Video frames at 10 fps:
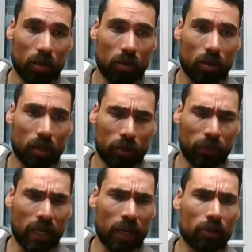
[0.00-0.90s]
like
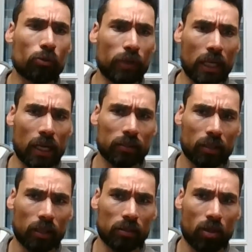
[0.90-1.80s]
regarding the real
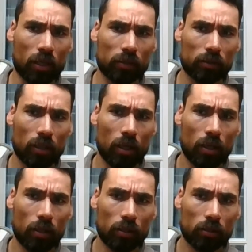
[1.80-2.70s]
estate things.
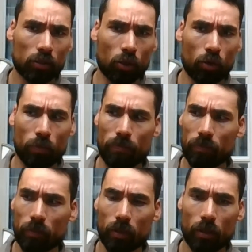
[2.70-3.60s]
So
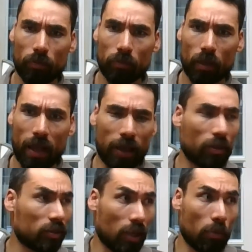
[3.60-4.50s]
again, the
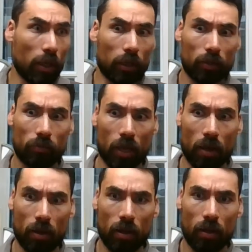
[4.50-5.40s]
same thing. Yeah,
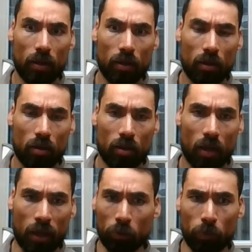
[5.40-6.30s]

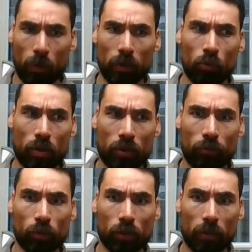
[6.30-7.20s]
I could probably do that
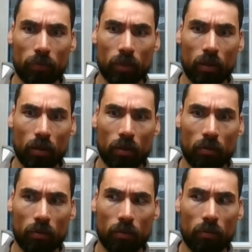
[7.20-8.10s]
full time,
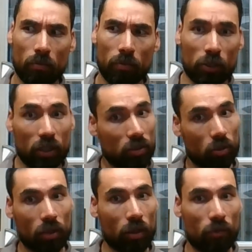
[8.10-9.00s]
but just
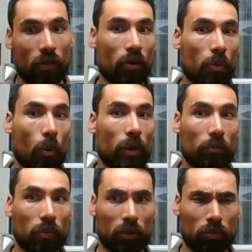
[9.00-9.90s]
not at the very moment,
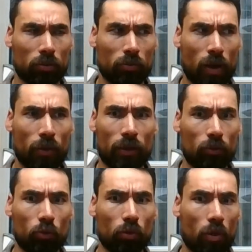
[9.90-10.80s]
but rather in
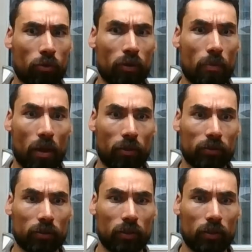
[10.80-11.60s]
2 or 3 months.